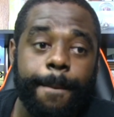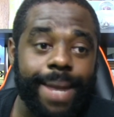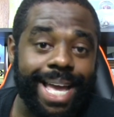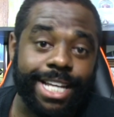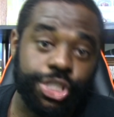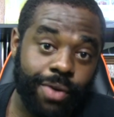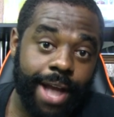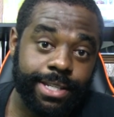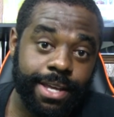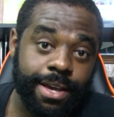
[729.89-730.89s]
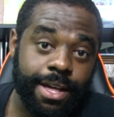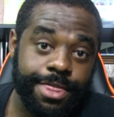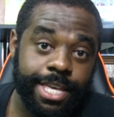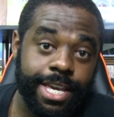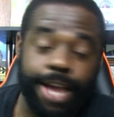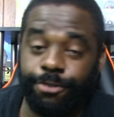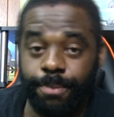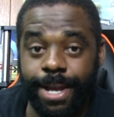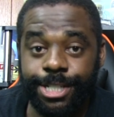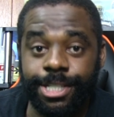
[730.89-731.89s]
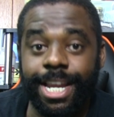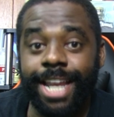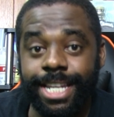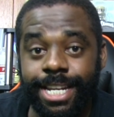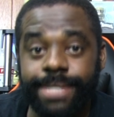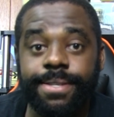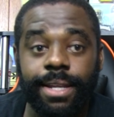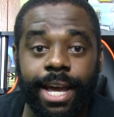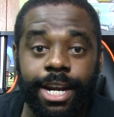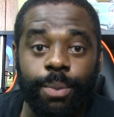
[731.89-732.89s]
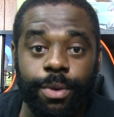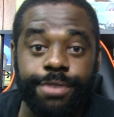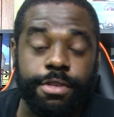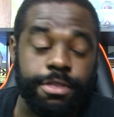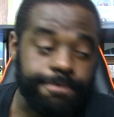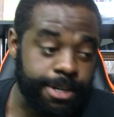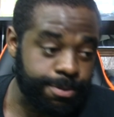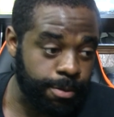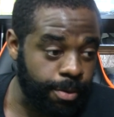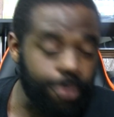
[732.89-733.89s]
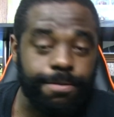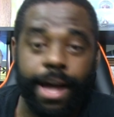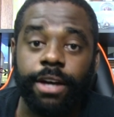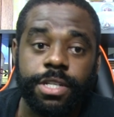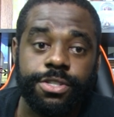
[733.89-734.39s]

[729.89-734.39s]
by extracting the information that I needed to line up with the Facebook profile.